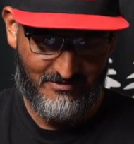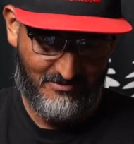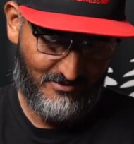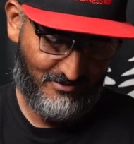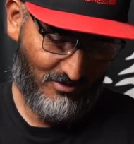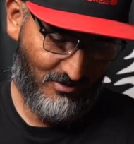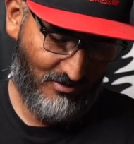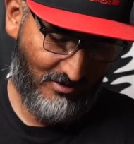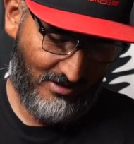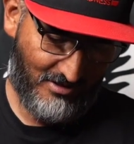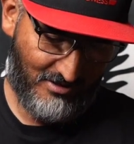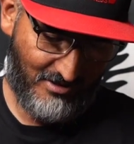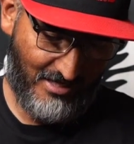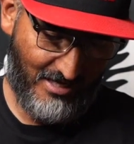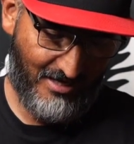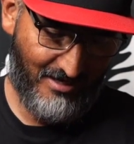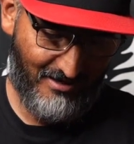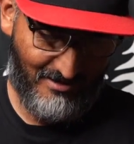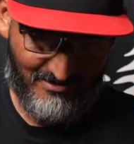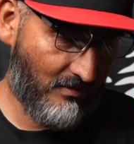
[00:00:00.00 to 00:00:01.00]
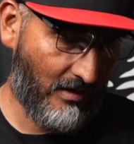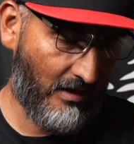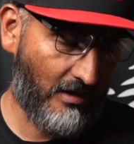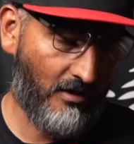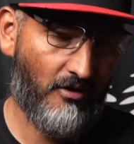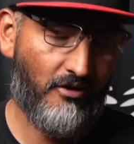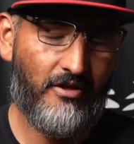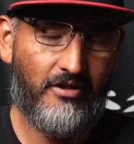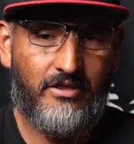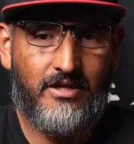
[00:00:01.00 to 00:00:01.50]
So let's get it.
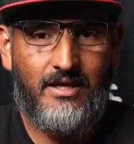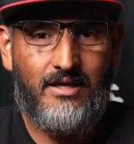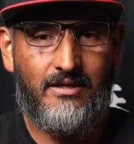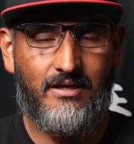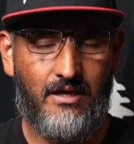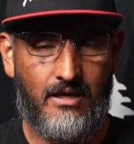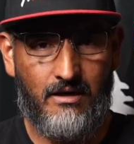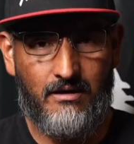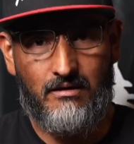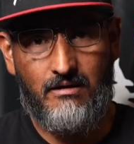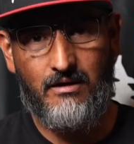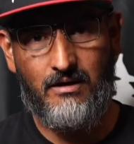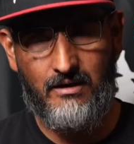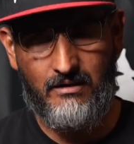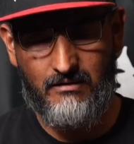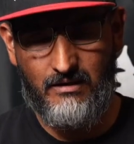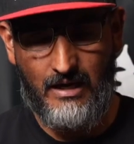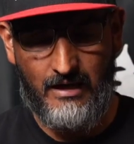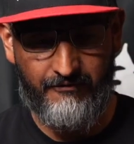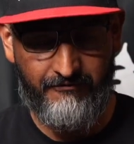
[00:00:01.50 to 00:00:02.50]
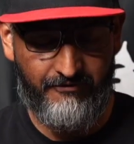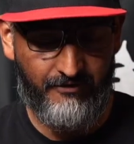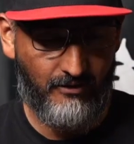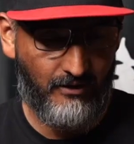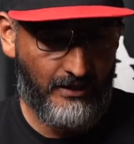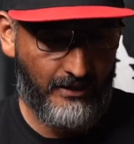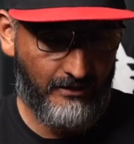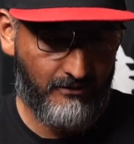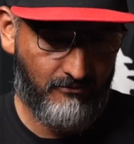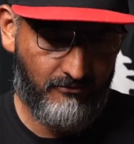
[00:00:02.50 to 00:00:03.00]
Another thing that I feel
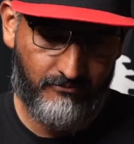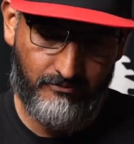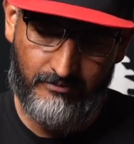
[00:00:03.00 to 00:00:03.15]
like,